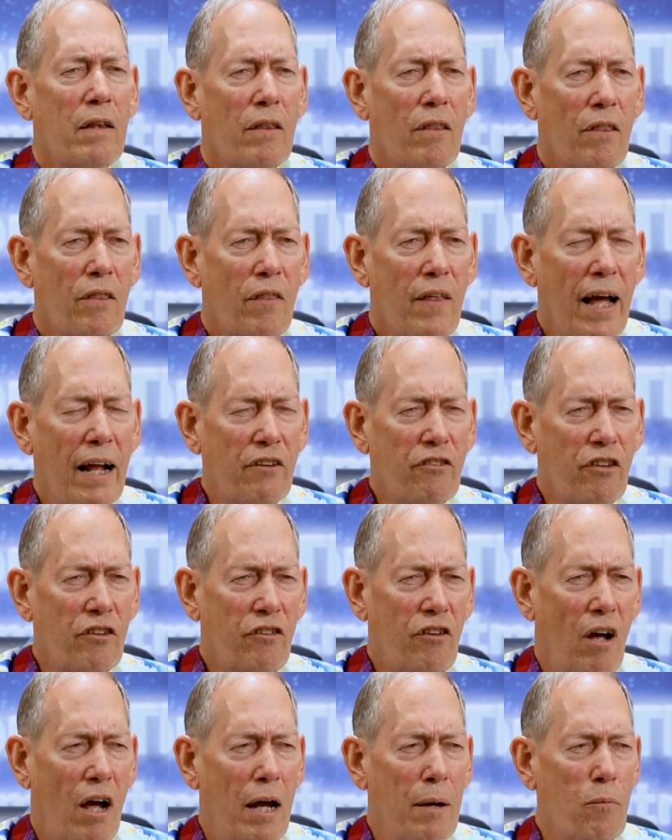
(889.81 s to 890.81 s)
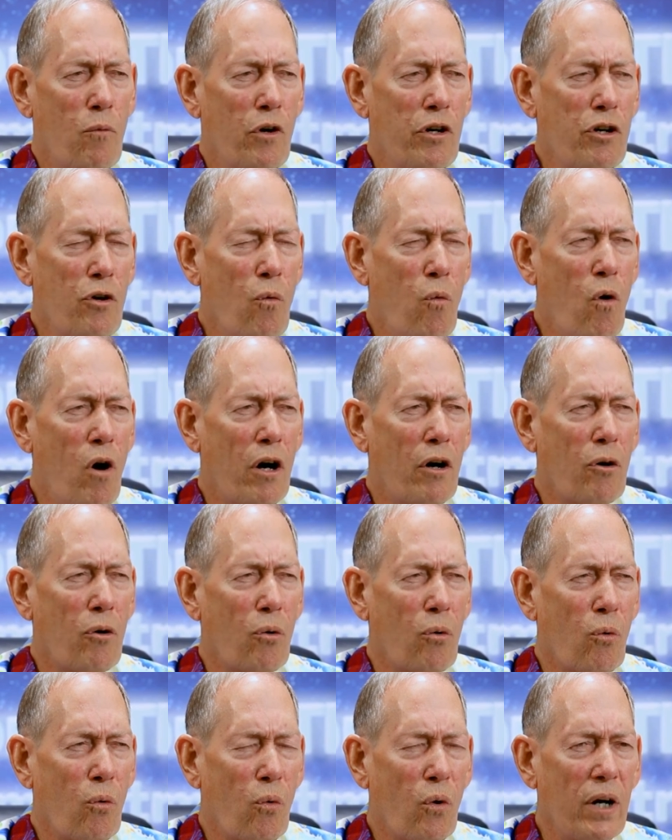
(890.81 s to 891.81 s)
that's the time when you want
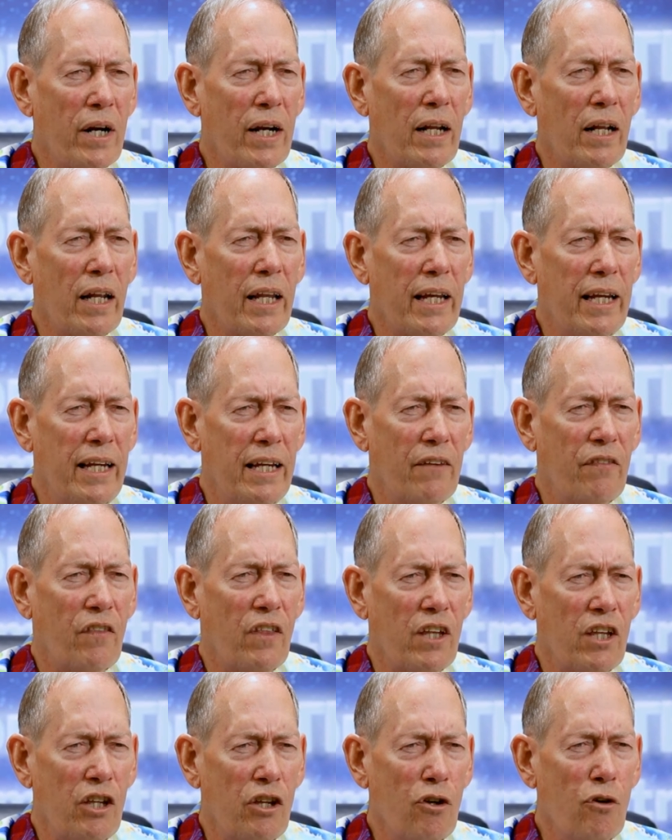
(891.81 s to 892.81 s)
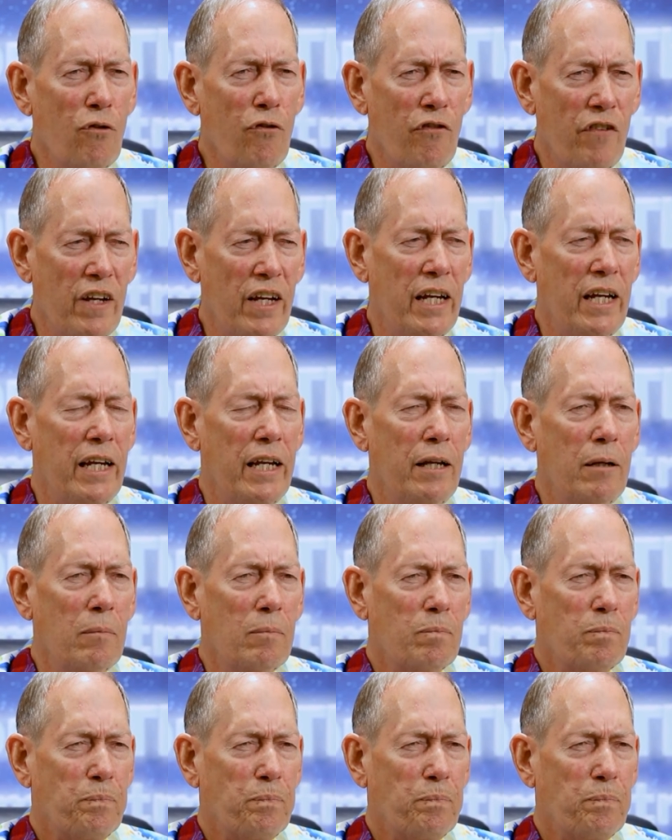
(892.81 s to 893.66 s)
to really hit the UV